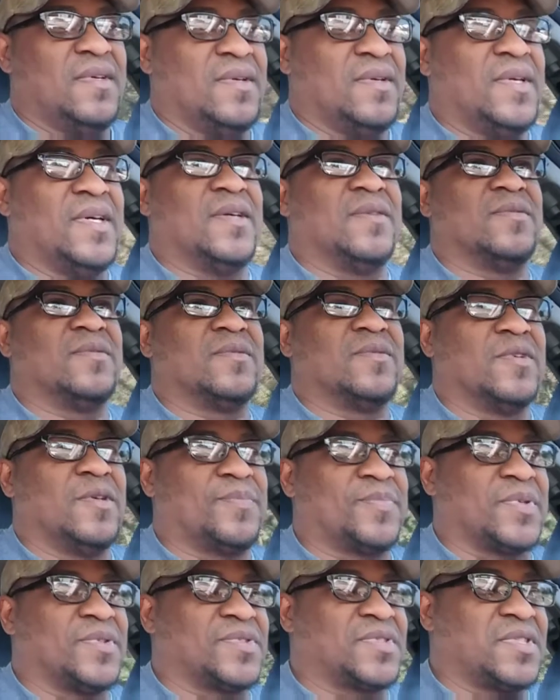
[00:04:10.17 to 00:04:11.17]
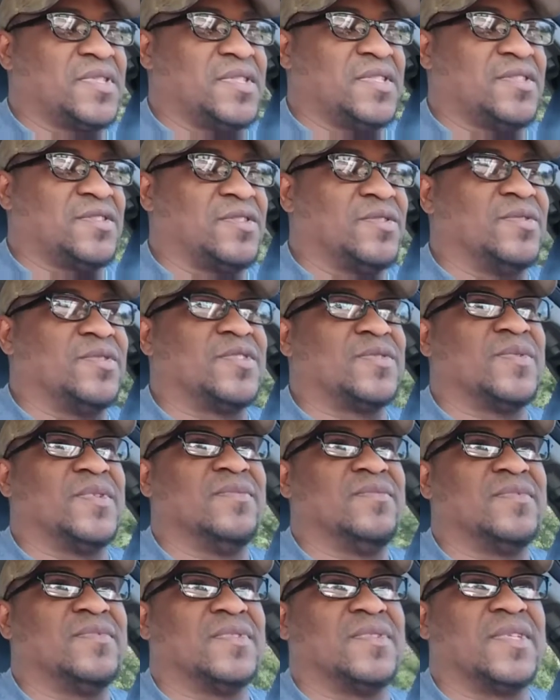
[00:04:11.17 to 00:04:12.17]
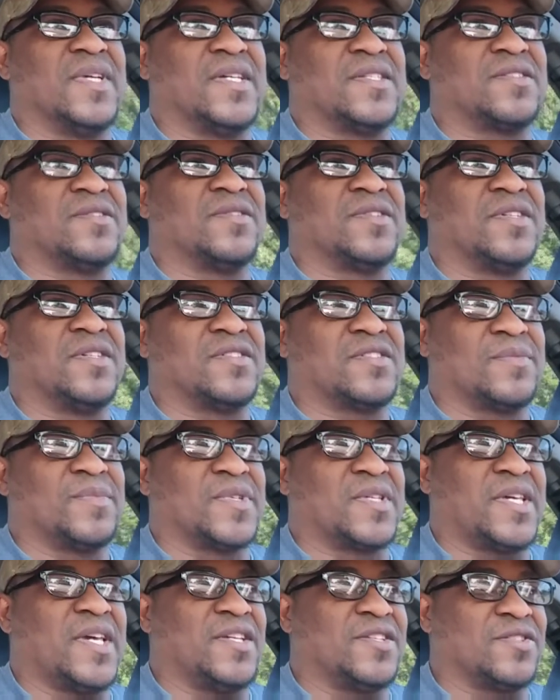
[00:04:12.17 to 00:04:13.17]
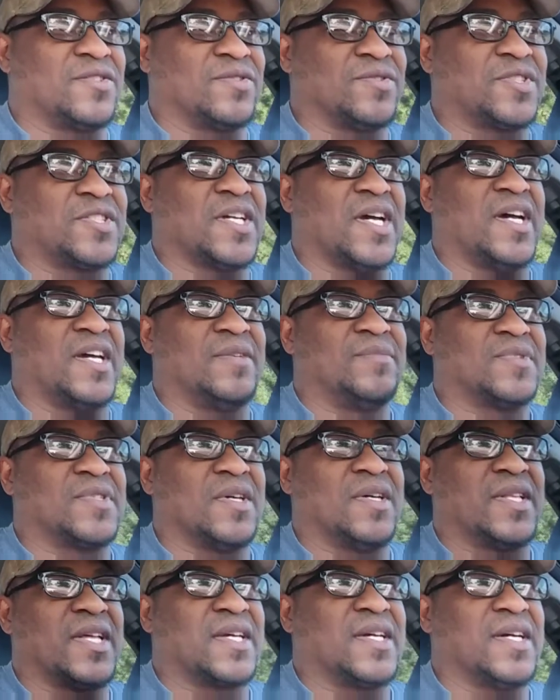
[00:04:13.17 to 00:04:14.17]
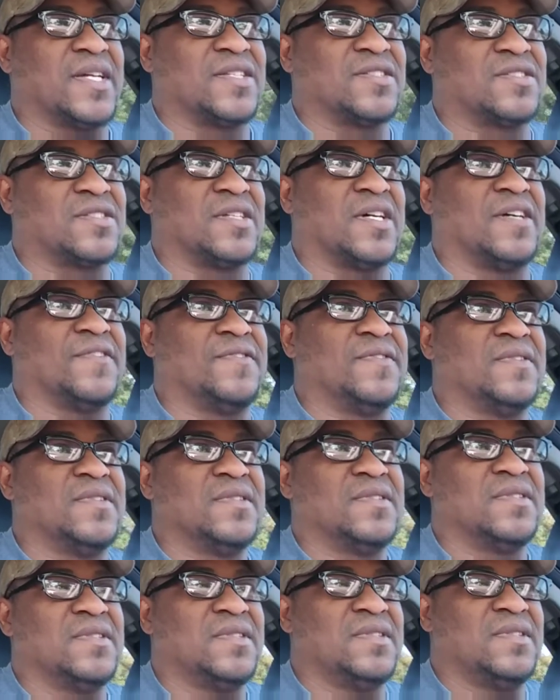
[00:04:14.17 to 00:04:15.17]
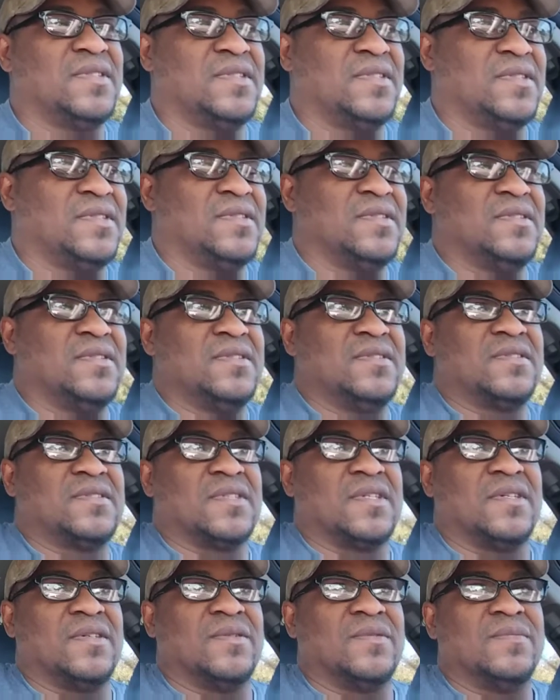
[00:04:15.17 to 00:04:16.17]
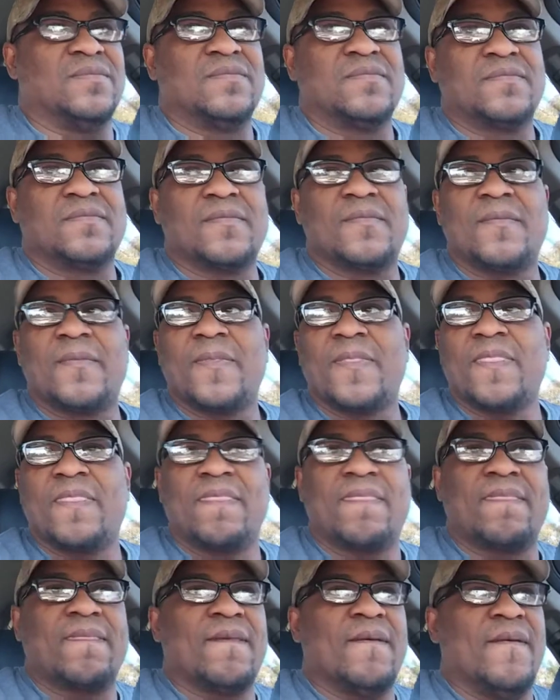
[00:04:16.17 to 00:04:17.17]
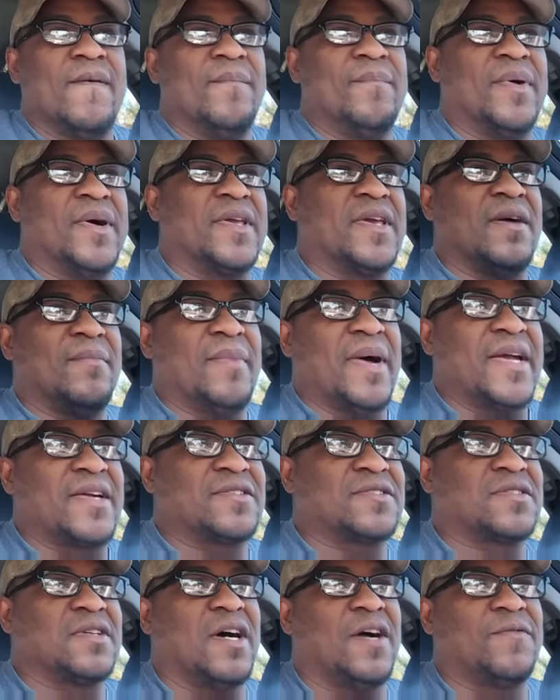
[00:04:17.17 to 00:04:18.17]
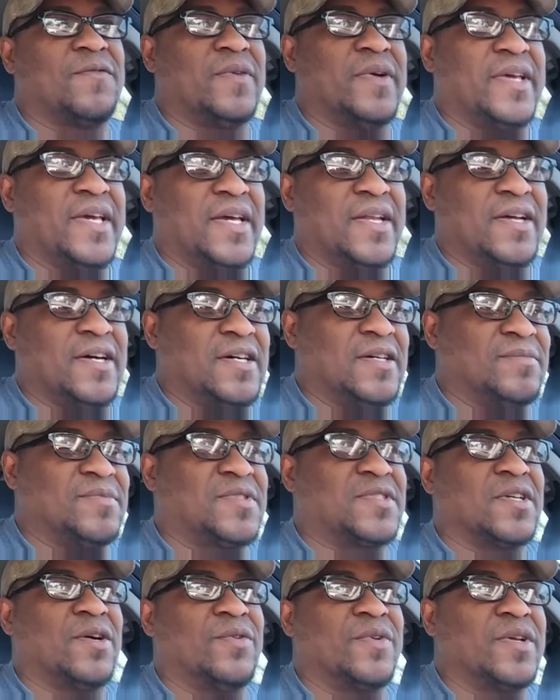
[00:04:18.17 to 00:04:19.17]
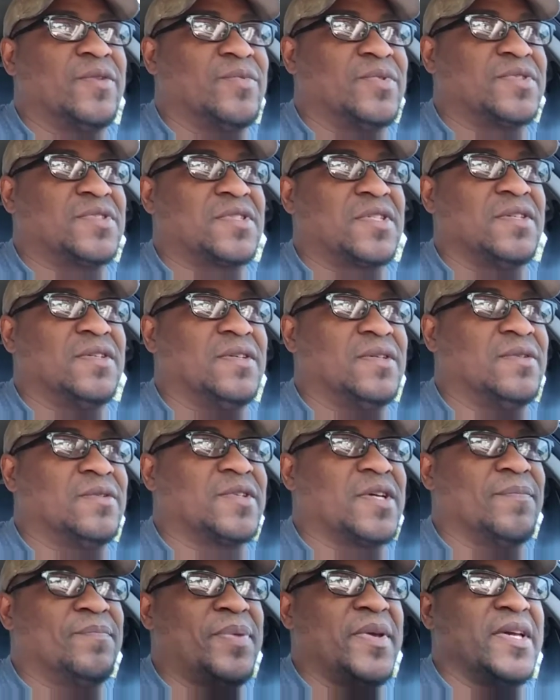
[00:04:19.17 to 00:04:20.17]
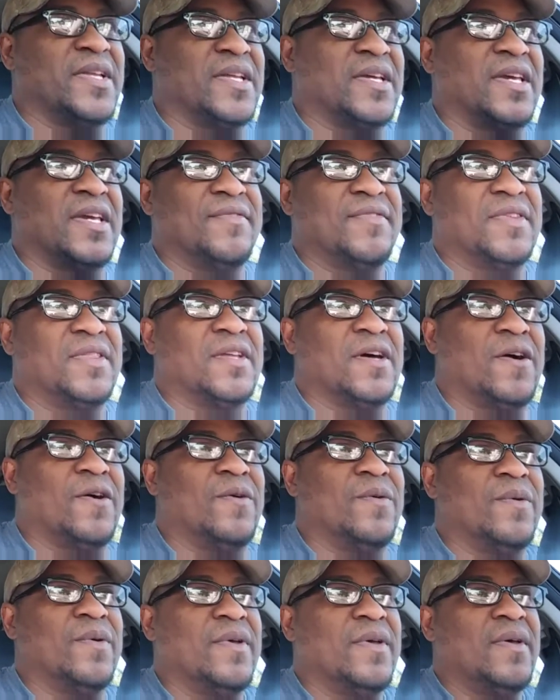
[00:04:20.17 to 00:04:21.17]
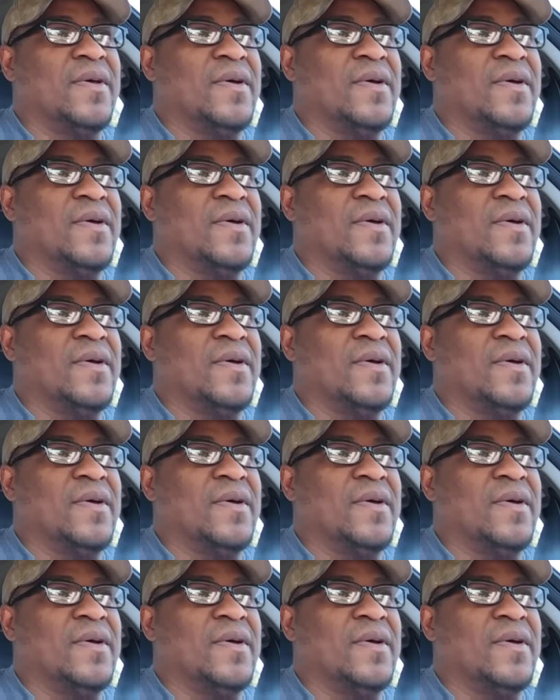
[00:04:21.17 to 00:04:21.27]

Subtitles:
Well, we'll proceed as usual. You guys gonna hear some occasional chimes, all that kind of stuff. So, but yeah, Microsoft and Sony was still competing, even though,